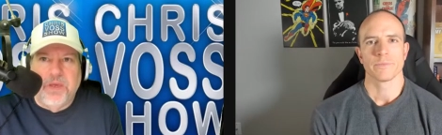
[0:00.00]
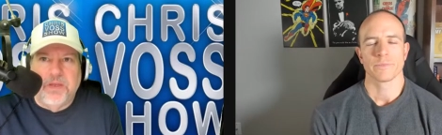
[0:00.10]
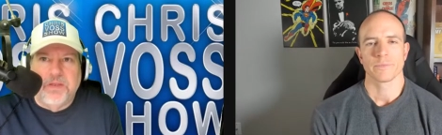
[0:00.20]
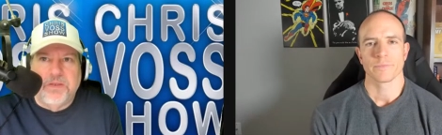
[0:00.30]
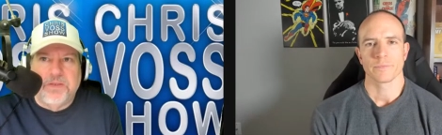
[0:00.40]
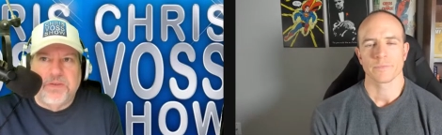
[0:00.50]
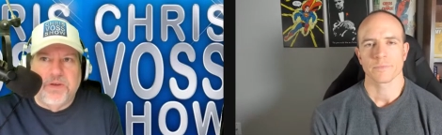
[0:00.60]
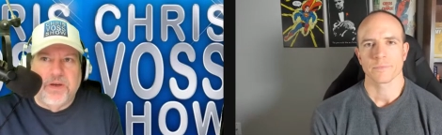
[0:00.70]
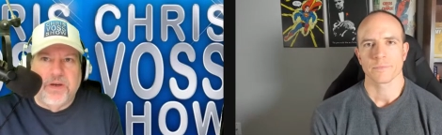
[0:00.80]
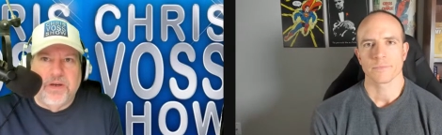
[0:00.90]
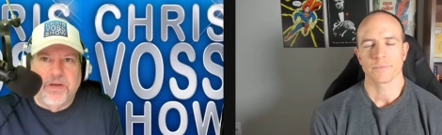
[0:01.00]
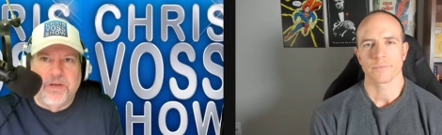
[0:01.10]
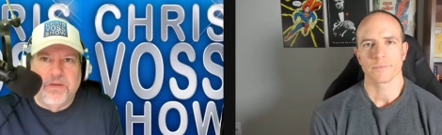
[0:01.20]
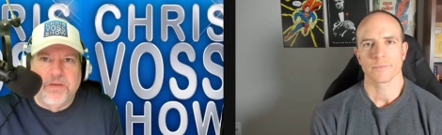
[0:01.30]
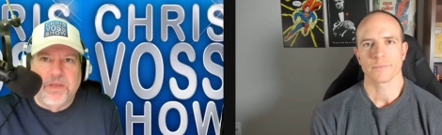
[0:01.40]
Speaker 1: and
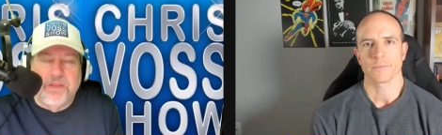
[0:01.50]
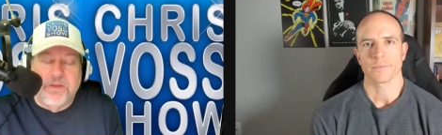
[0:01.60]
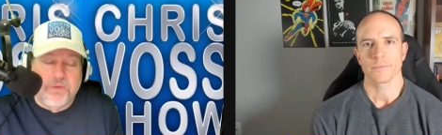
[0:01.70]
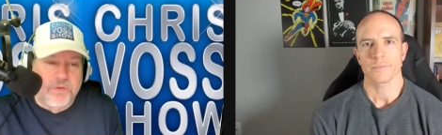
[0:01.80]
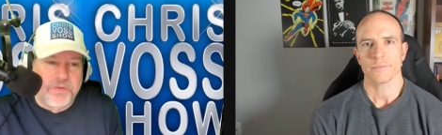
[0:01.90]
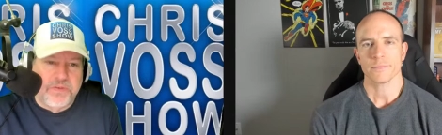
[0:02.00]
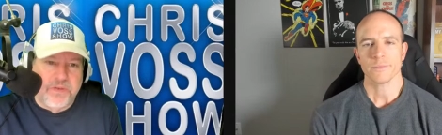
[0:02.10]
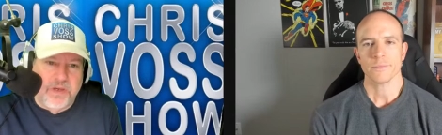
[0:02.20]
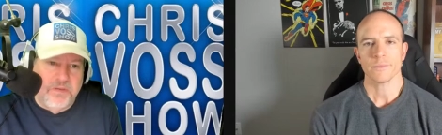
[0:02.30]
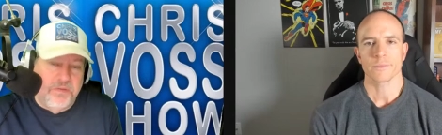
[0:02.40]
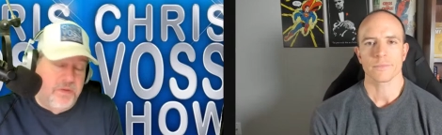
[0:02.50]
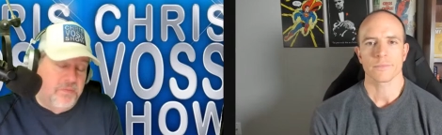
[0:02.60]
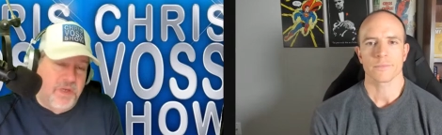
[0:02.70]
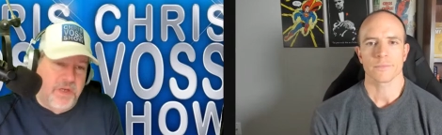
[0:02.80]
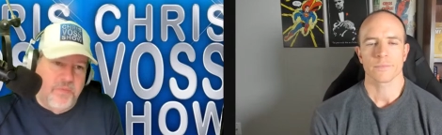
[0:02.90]
uh and then of course I, you know,
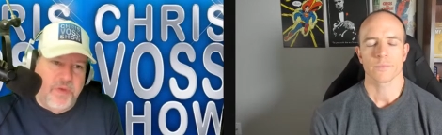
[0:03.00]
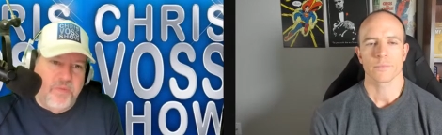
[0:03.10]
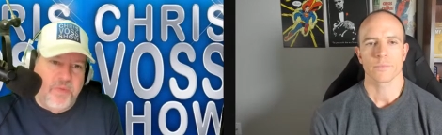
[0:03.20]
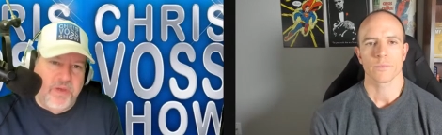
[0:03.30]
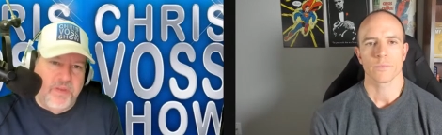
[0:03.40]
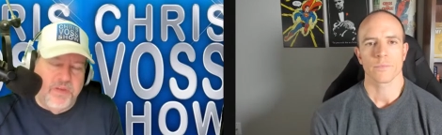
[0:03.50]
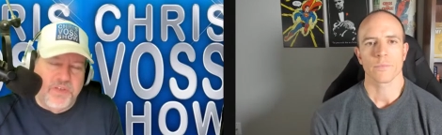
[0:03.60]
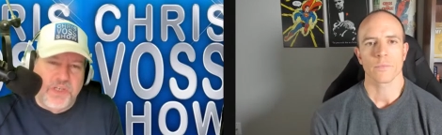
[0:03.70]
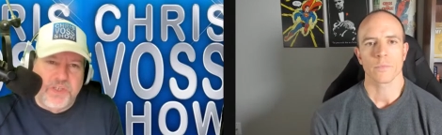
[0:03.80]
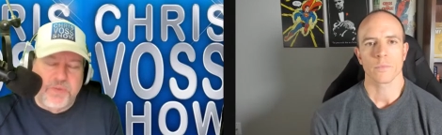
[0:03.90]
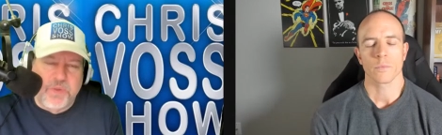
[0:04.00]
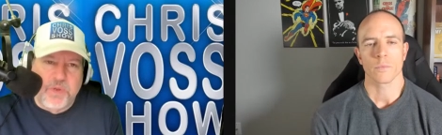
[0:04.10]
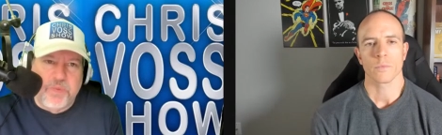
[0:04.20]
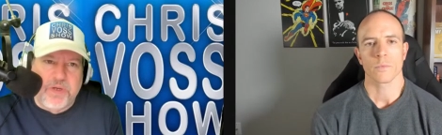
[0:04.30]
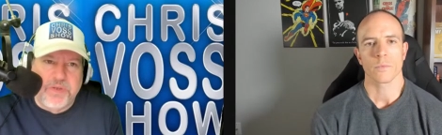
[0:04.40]
airbnb i think changed some of their
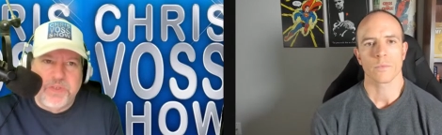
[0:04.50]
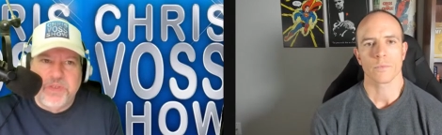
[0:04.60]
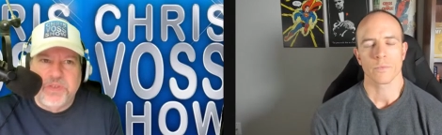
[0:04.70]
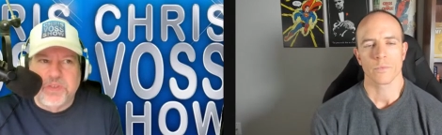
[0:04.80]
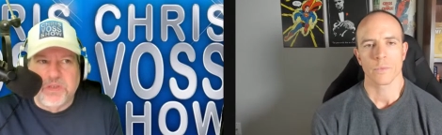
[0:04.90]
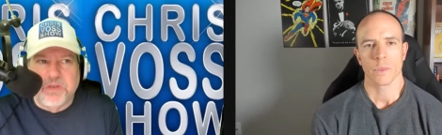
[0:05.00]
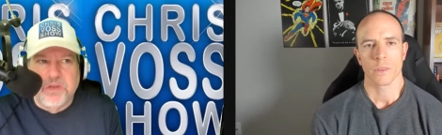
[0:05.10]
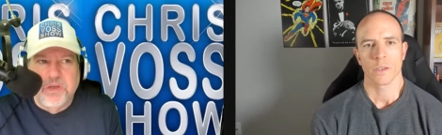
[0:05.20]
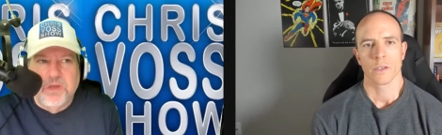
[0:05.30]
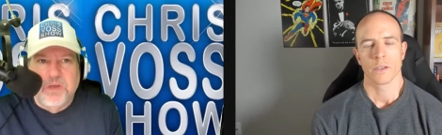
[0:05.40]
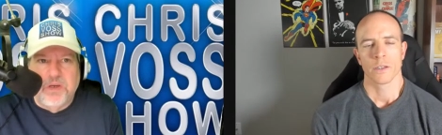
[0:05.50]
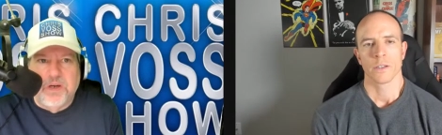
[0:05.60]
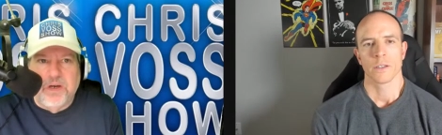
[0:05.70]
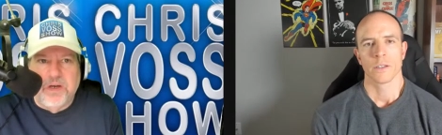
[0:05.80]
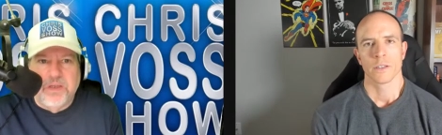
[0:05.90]
policies and then
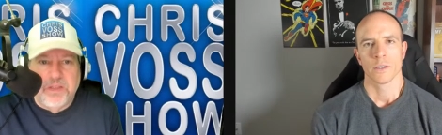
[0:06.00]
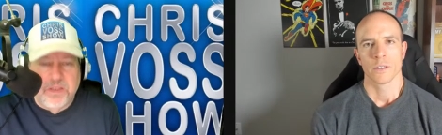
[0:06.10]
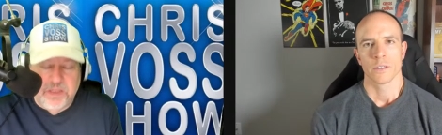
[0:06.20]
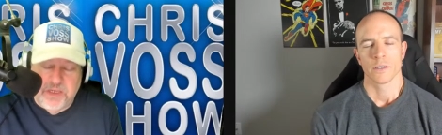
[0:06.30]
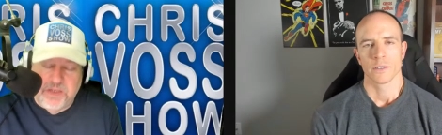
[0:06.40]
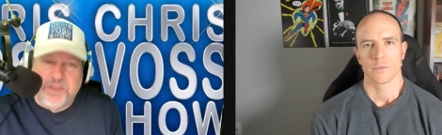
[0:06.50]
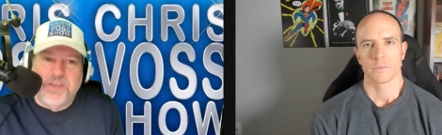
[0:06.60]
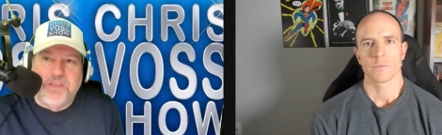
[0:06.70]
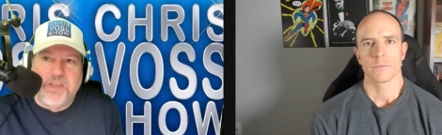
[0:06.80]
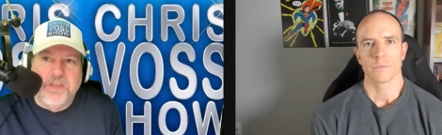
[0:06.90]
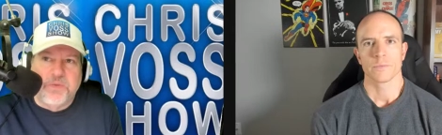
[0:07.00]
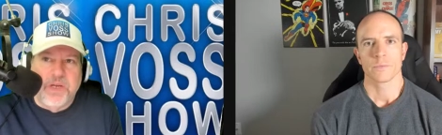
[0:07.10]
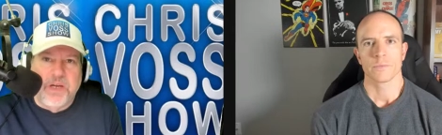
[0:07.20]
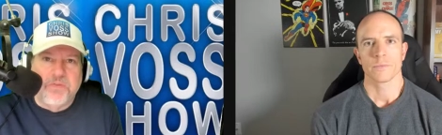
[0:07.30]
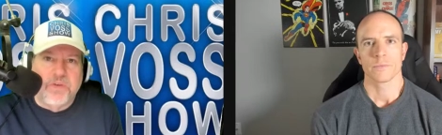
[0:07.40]
uh like you say cities went
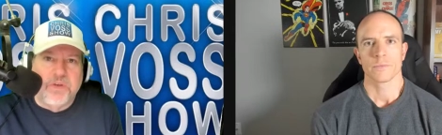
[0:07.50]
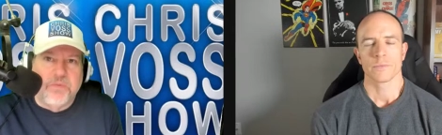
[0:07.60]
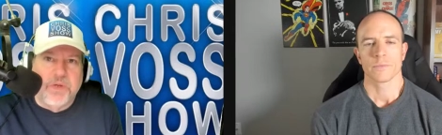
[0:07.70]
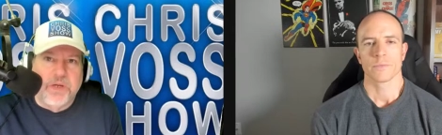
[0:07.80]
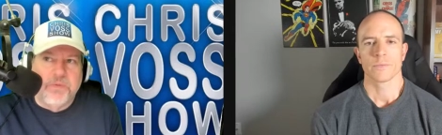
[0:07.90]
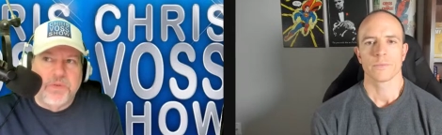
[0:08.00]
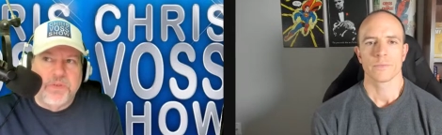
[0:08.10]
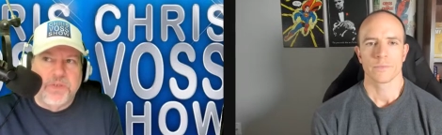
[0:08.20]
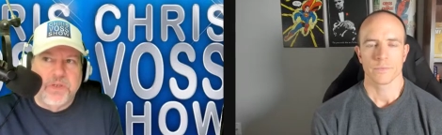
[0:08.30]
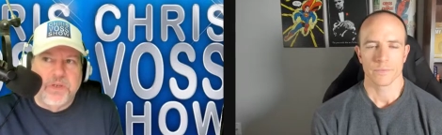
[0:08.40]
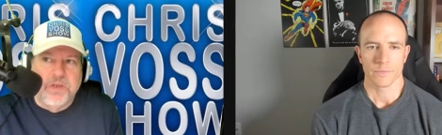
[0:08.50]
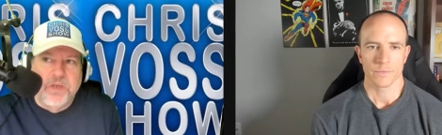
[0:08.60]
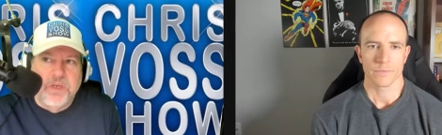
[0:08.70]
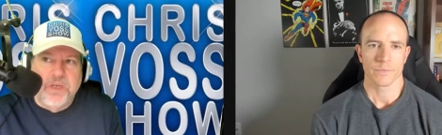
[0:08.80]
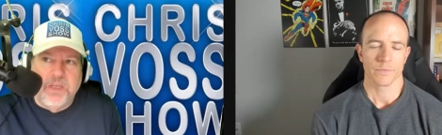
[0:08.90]
after it when i was uh
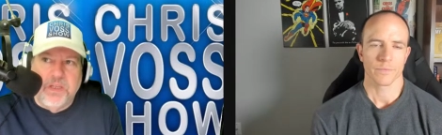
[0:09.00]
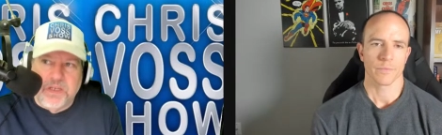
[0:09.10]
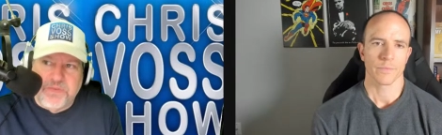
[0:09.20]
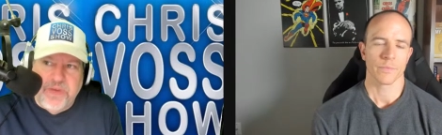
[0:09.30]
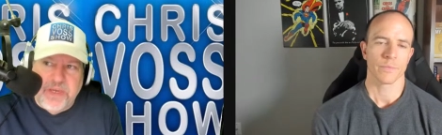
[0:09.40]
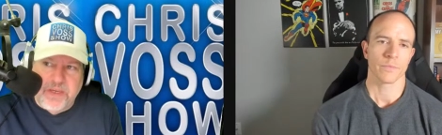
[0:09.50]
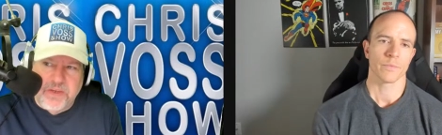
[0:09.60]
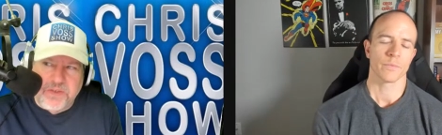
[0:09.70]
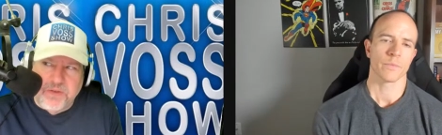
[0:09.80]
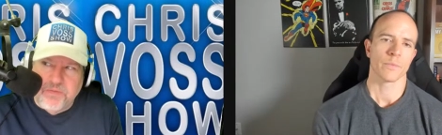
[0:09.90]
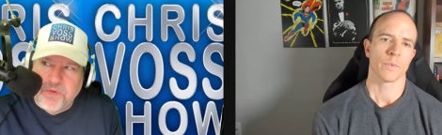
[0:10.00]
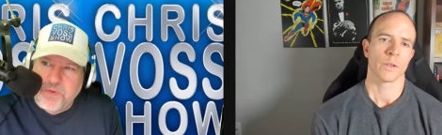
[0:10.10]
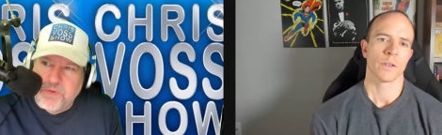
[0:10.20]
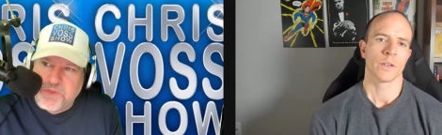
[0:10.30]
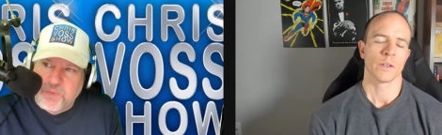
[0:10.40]
in las vegas a few
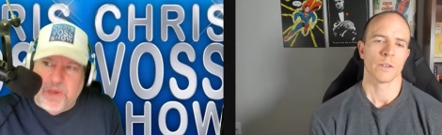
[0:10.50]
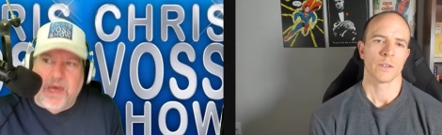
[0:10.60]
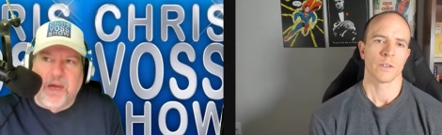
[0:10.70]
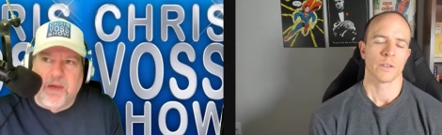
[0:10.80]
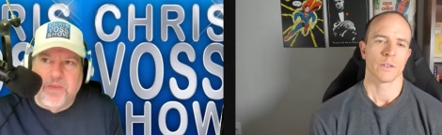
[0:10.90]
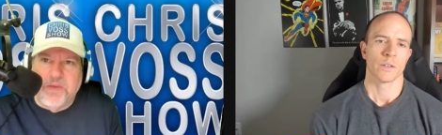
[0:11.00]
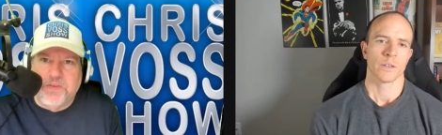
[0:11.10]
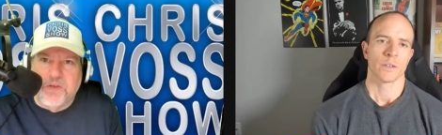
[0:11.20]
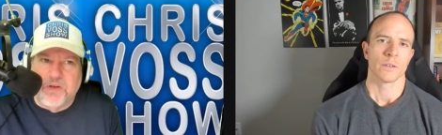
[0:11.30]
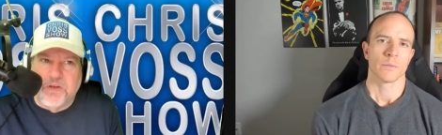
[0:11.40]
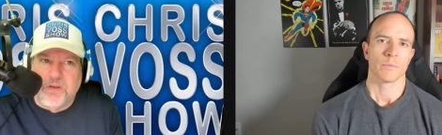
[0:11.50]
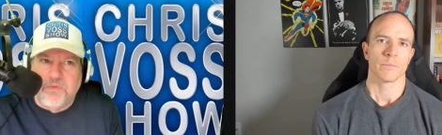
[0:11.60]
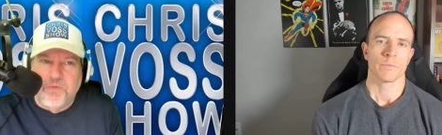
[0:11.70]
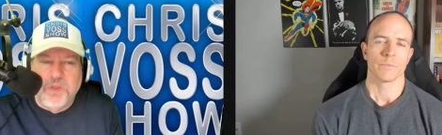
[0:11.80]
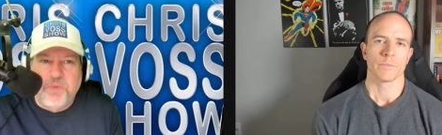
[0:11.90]
years back they started really